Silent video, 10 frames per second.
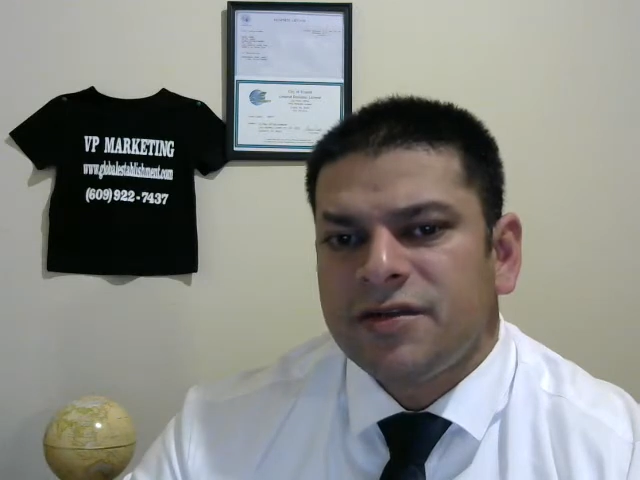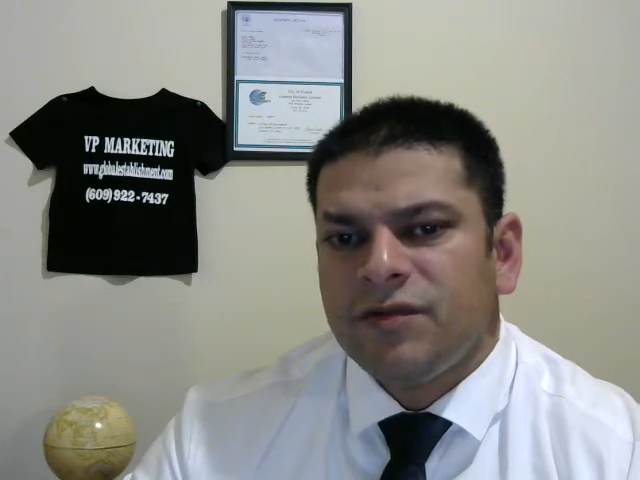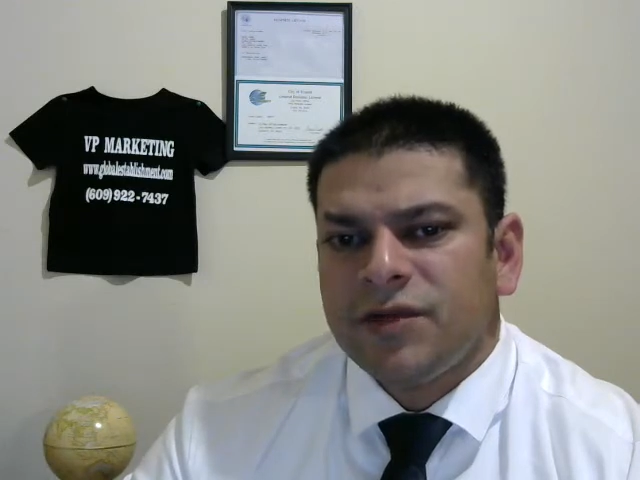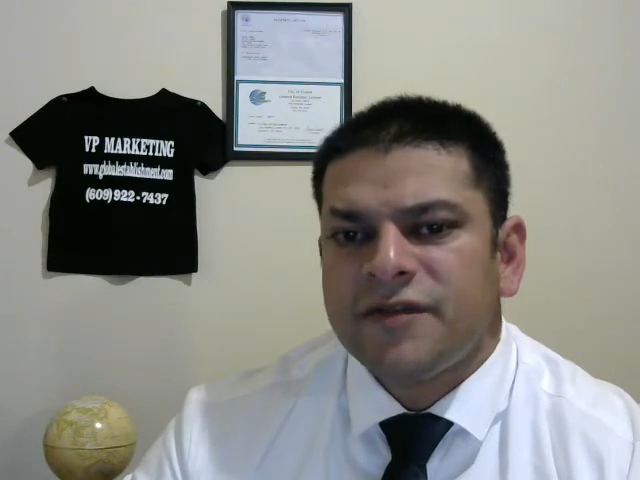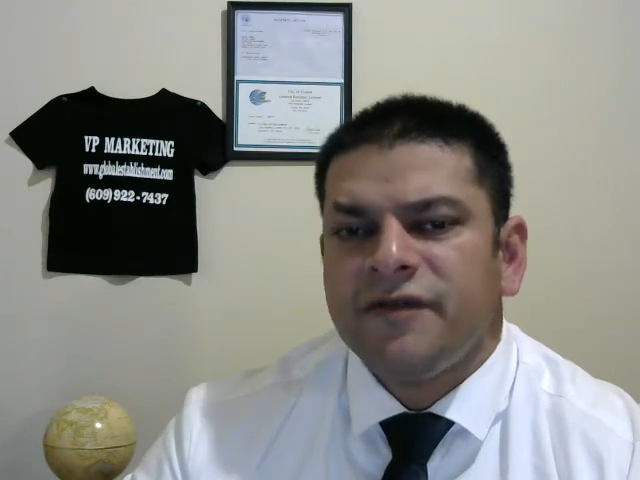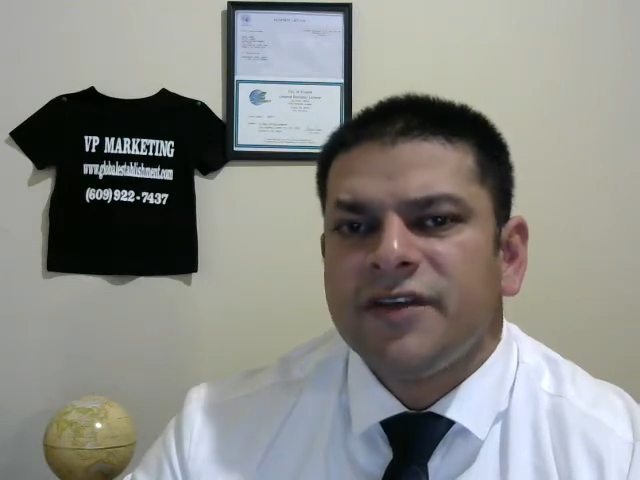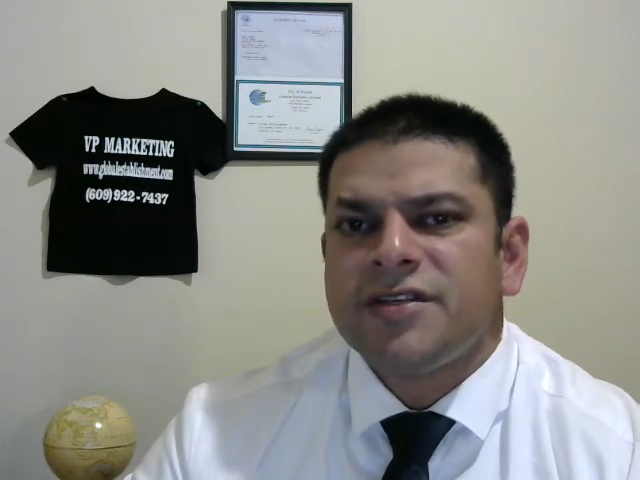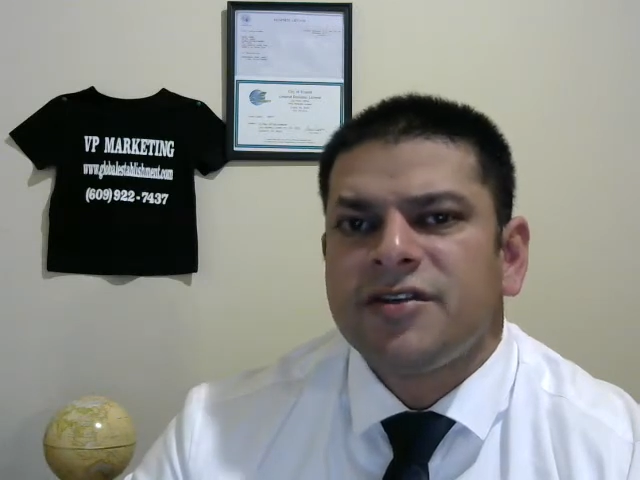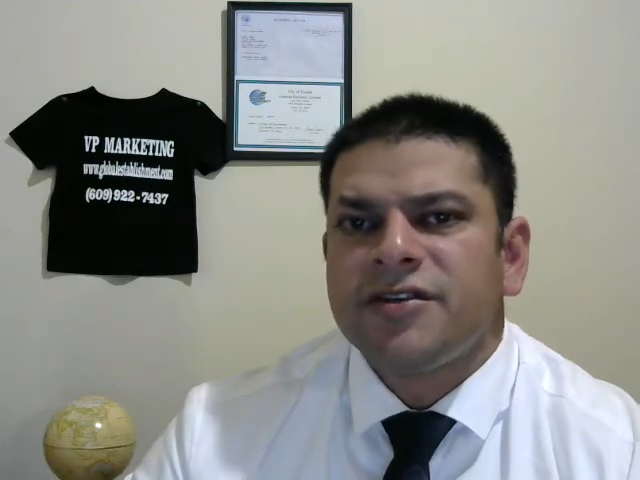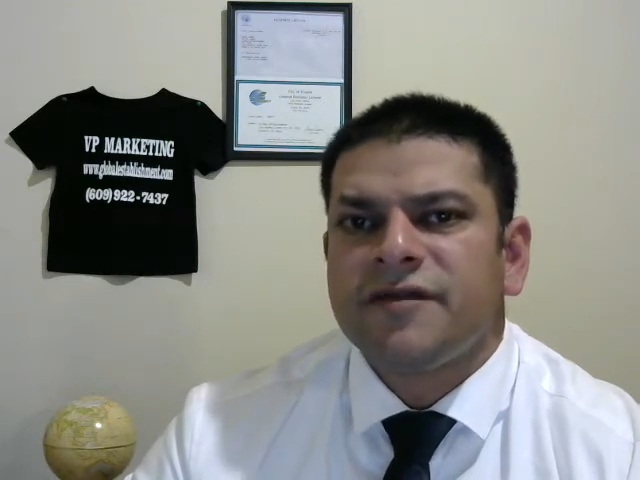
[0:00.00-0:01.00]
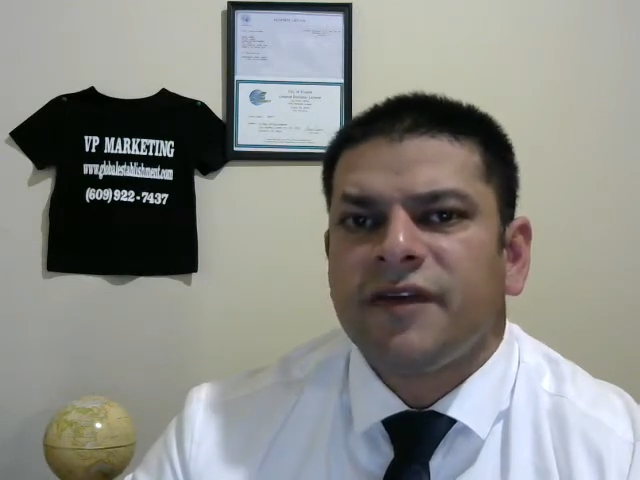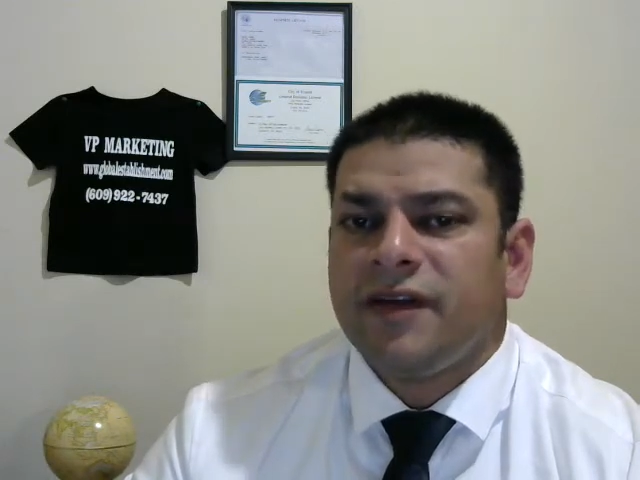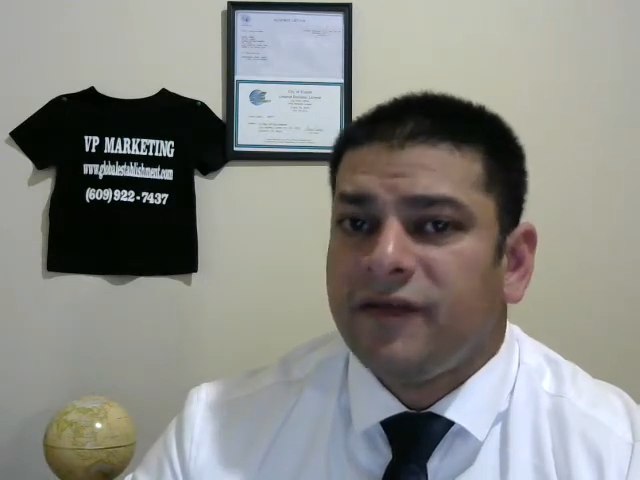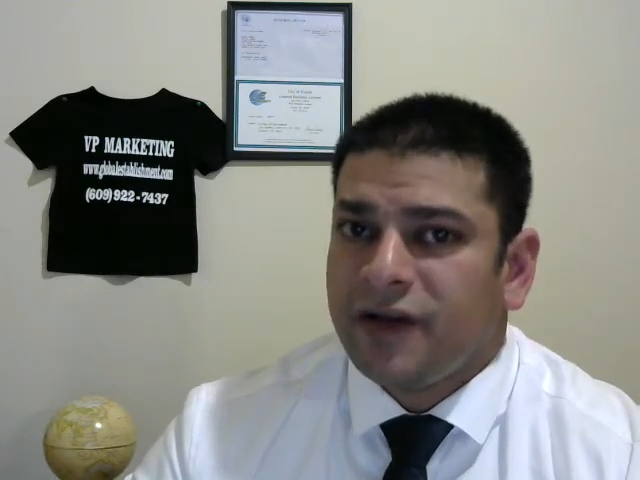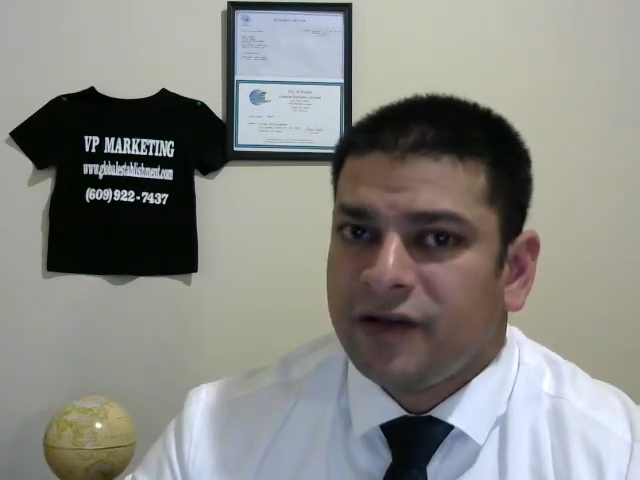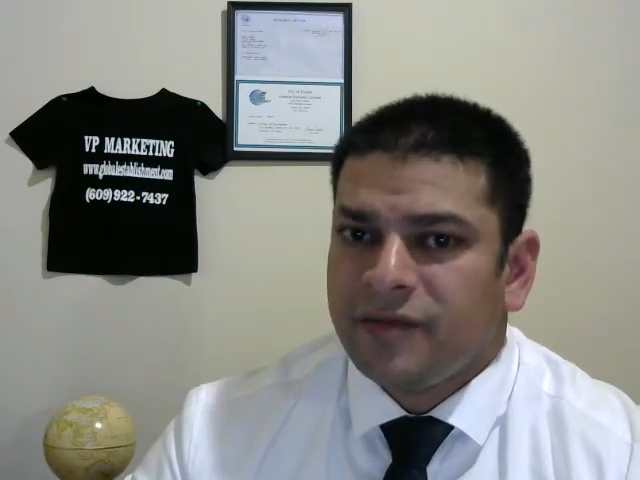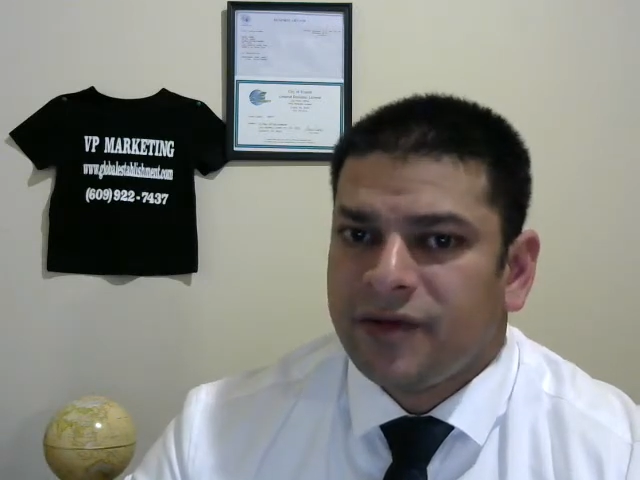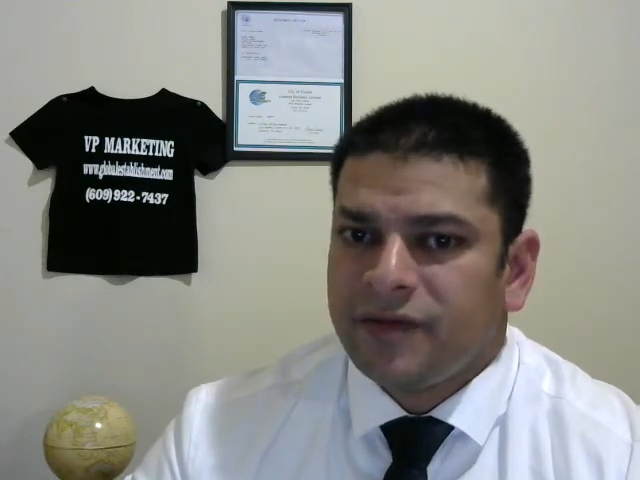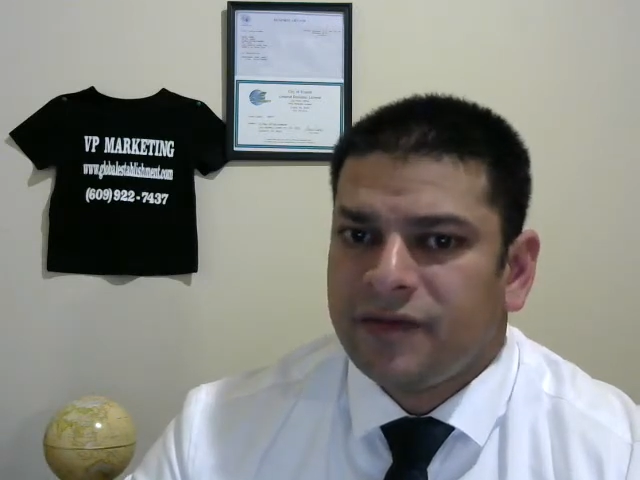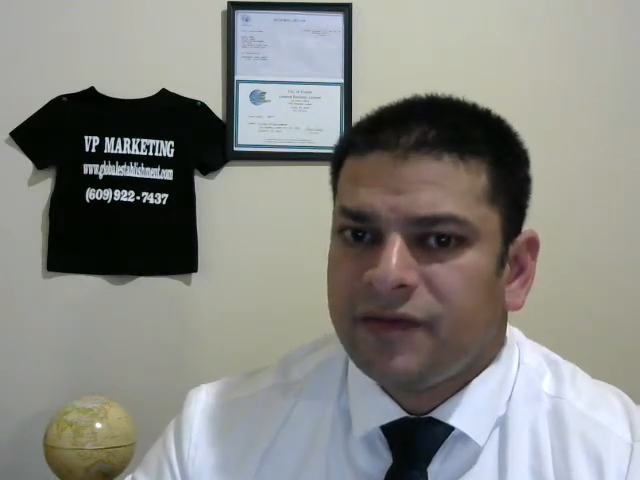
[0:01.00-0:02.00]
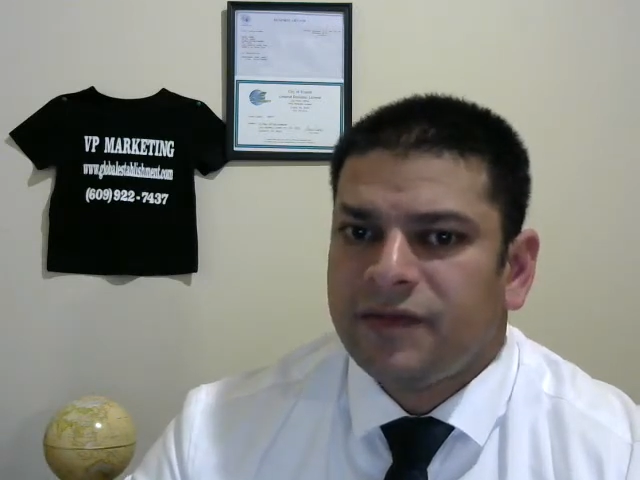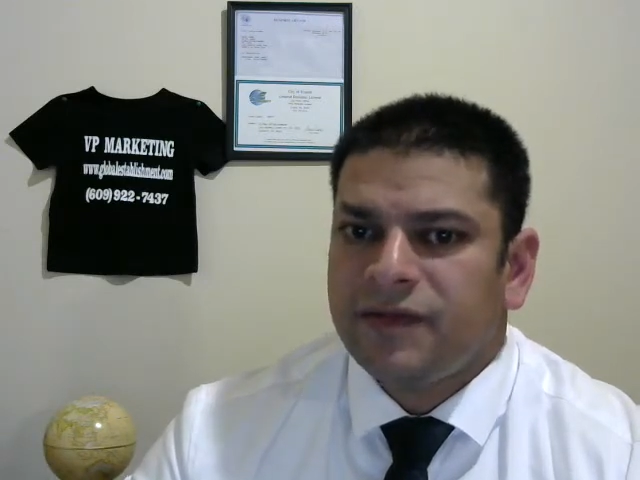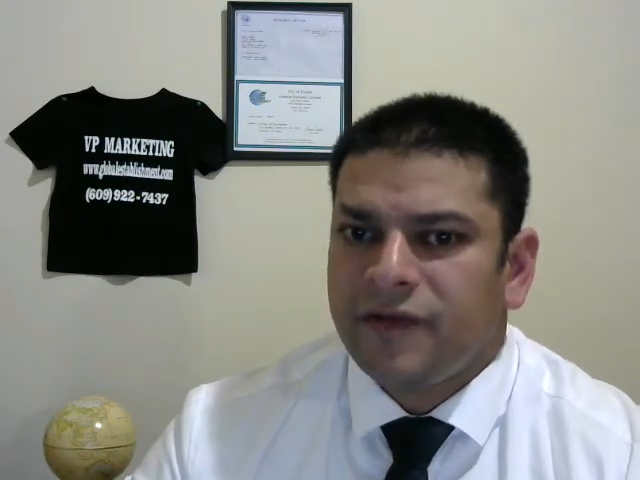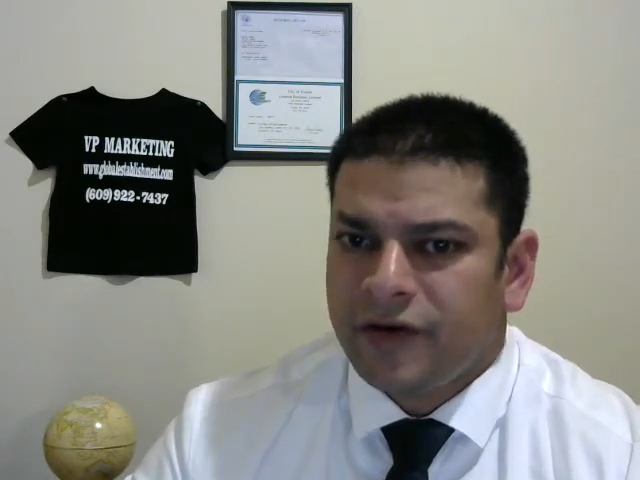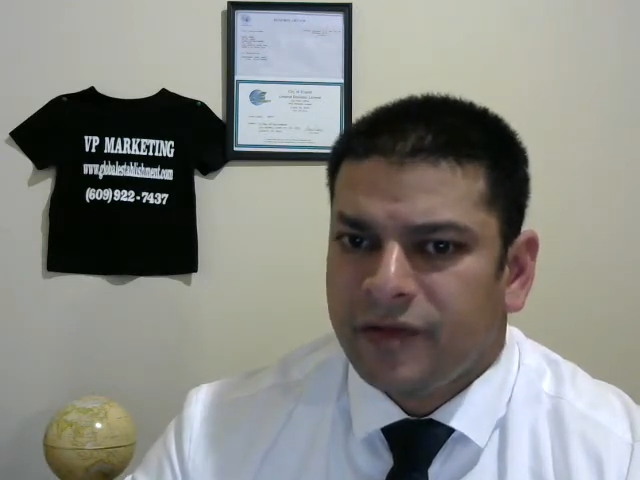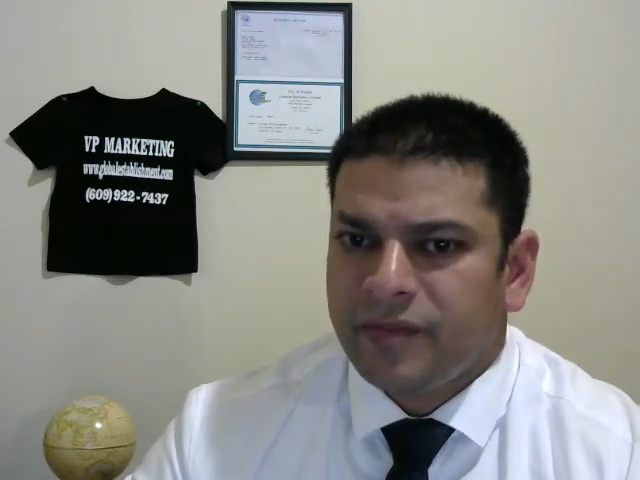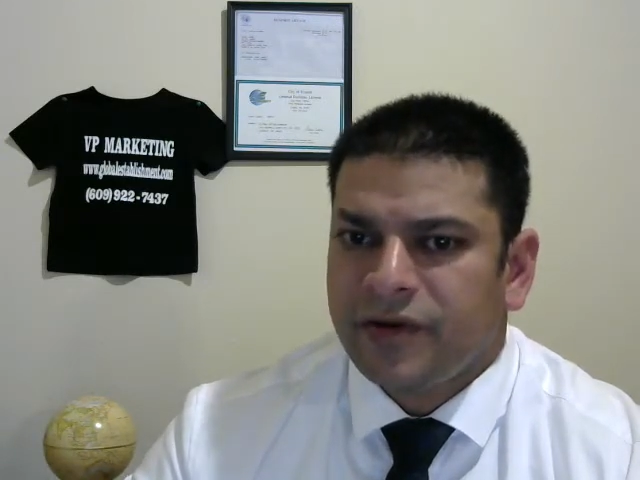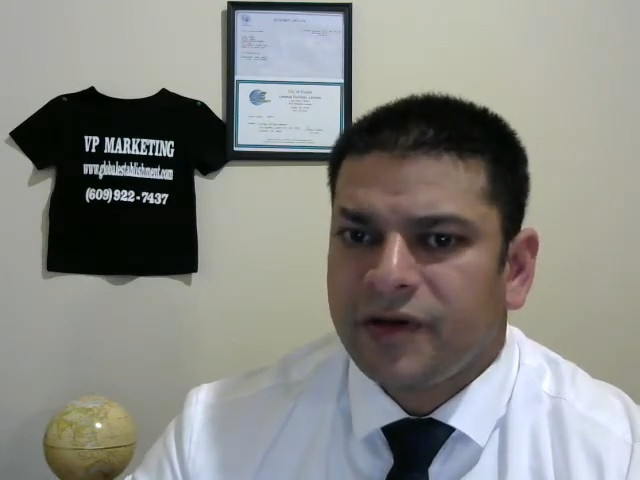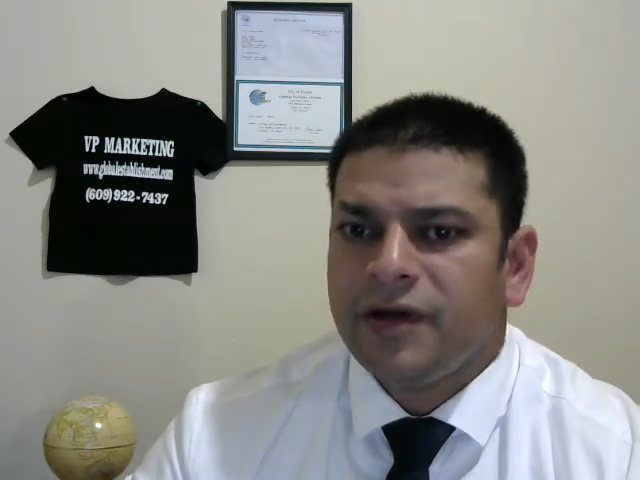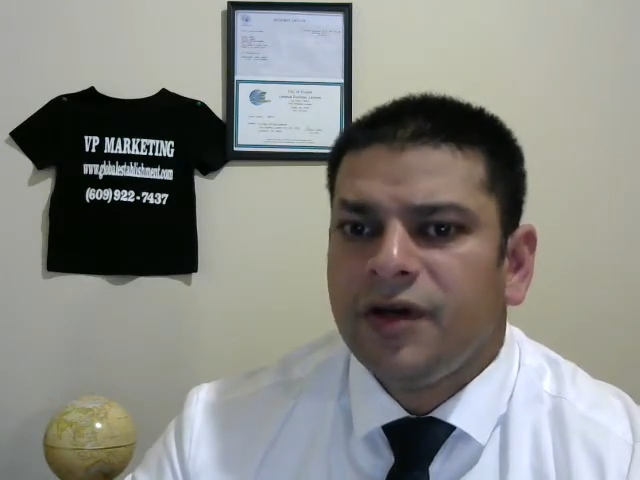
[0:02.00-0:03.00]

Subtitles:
which visitors find valuable. Very important.